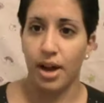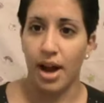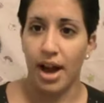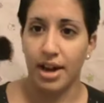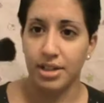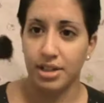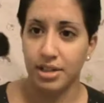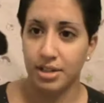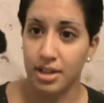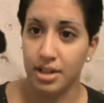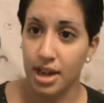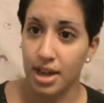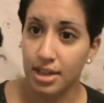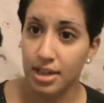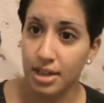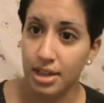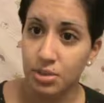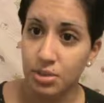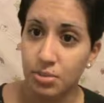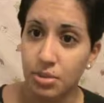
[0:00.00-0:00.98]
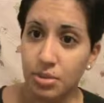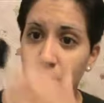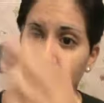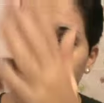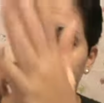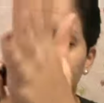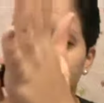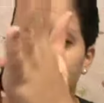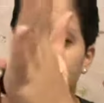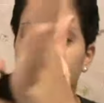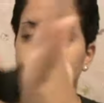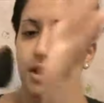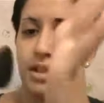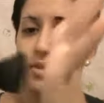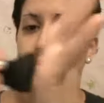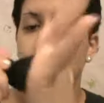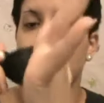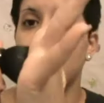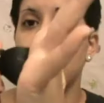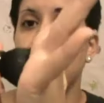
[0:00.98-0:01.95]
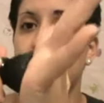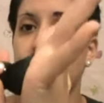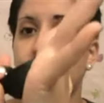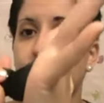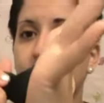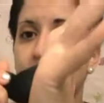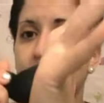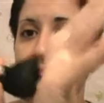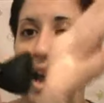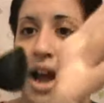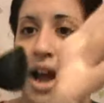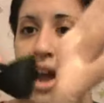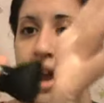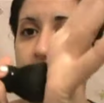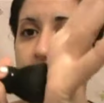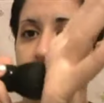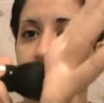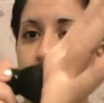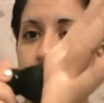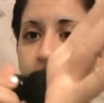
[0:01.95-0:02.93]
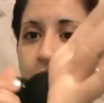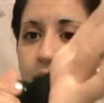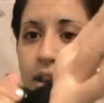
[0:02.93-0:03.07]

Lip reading: I just like this one because it's very flat,